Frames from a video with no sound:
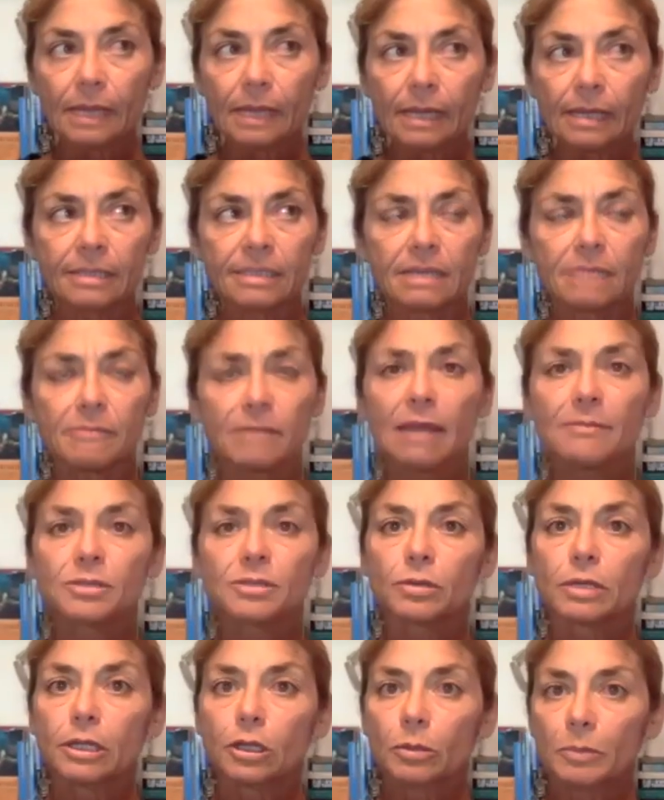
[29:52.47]
some names
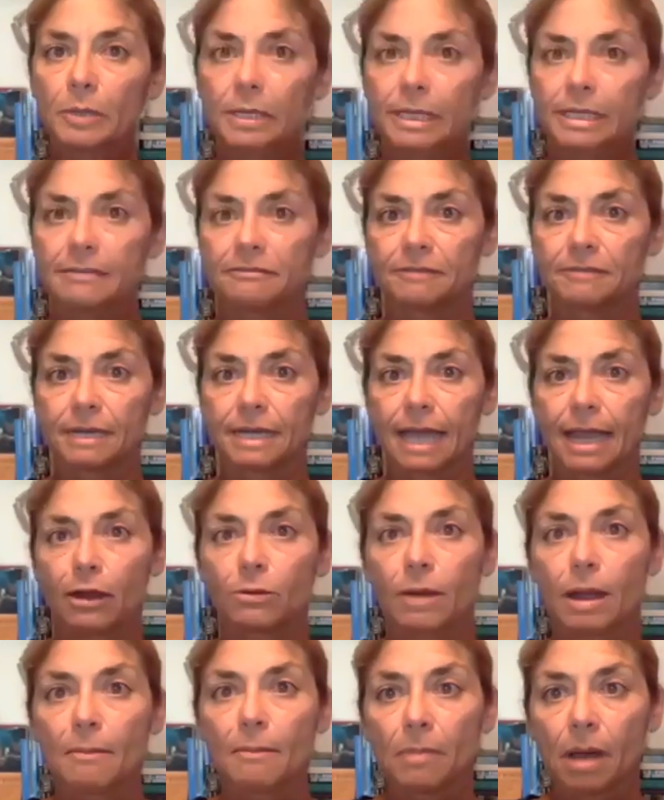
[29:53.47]
are a little bit different, like
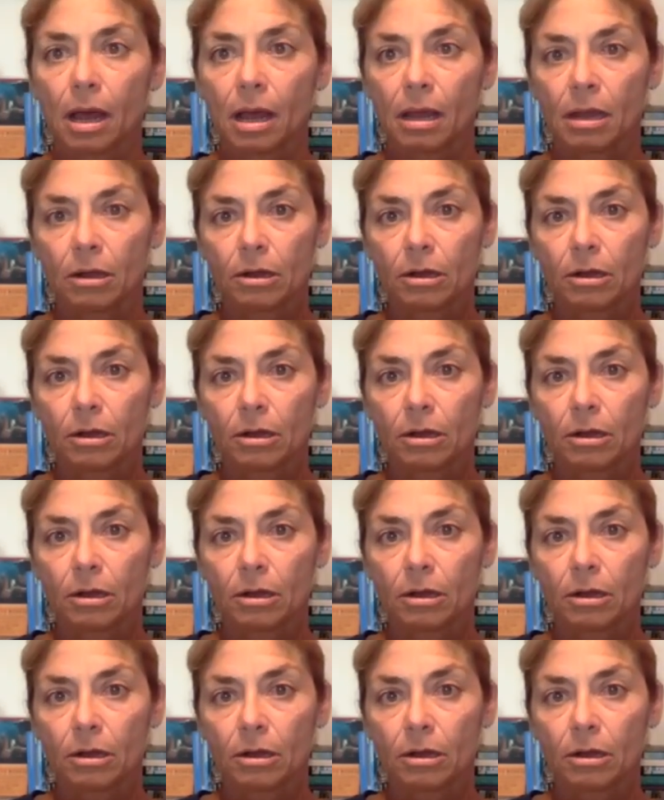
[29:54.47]
grandma,